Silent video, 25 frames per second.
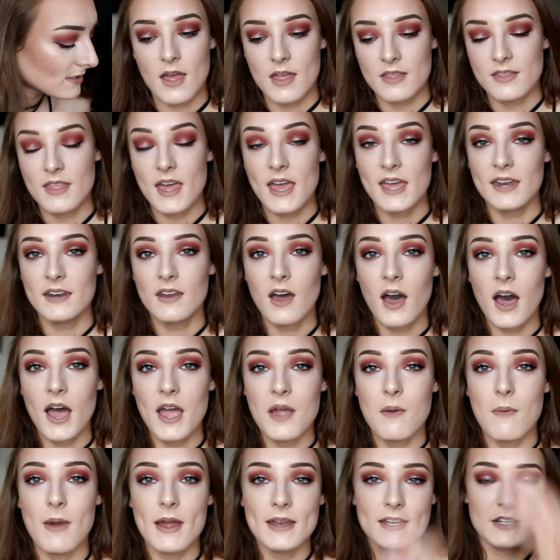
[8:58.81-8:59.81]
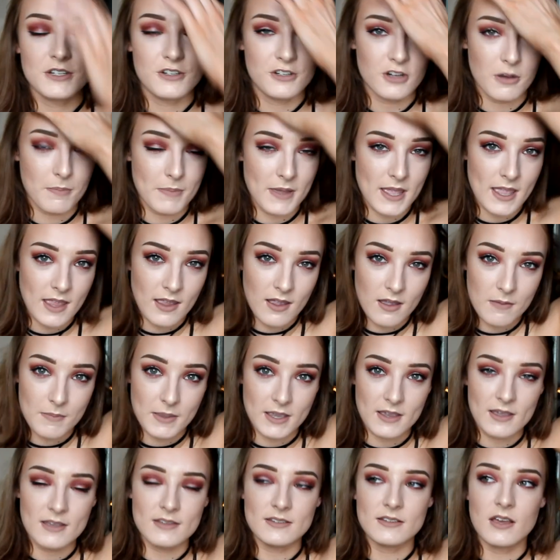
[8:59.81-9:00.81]
And then I went shopping
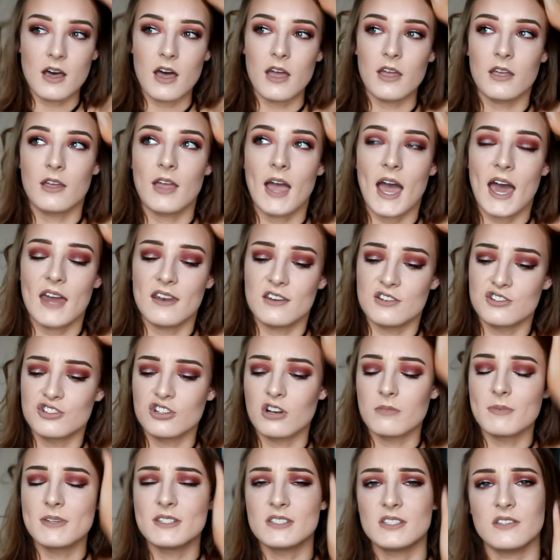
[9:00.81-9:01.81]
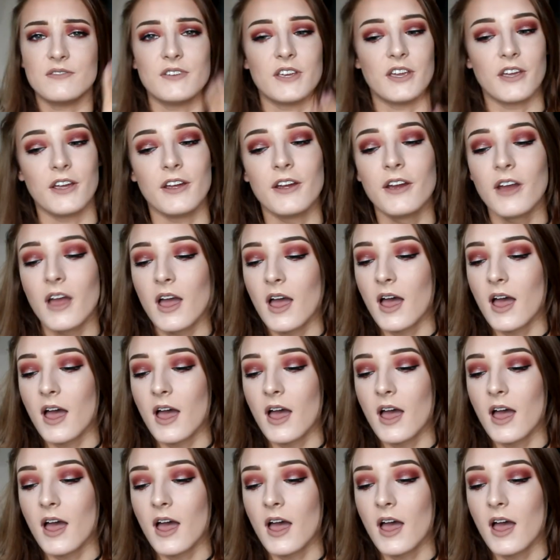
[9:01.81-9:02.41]
because I had a job interview,